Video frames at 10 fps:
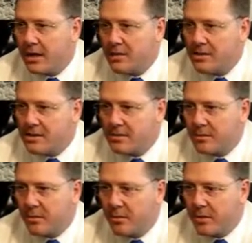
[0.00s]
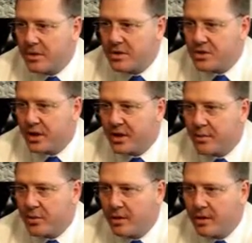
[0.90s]
was pretty straight
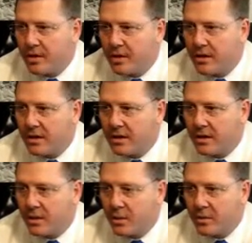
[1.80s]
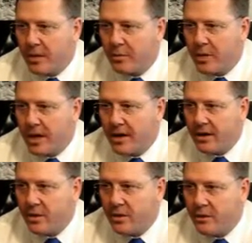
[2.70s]
up with my
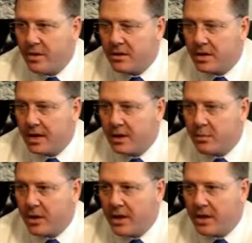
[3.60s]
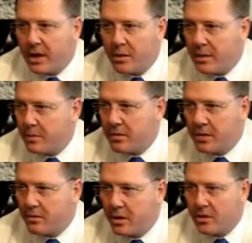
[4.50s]
bio in the campaign. A lot of people
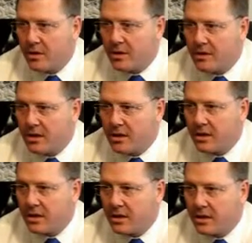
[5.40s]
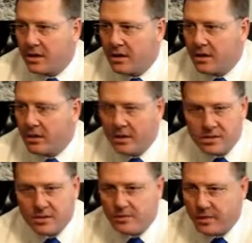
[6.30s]
don't know that
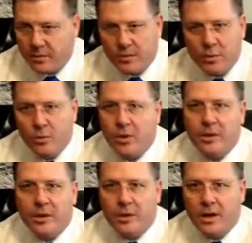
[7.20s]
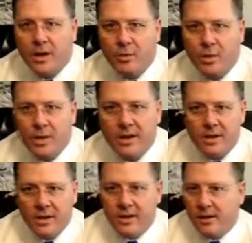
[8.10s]
I'm a former rodeo cowboy,
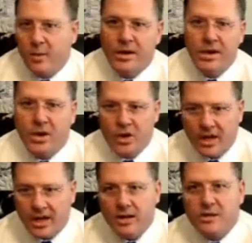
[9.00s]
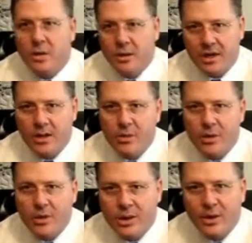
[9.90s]
and I wasn't any good at it, so I became a
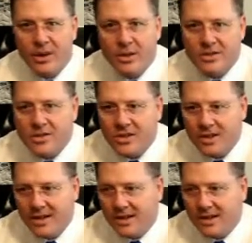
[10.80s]
rodeo announcer.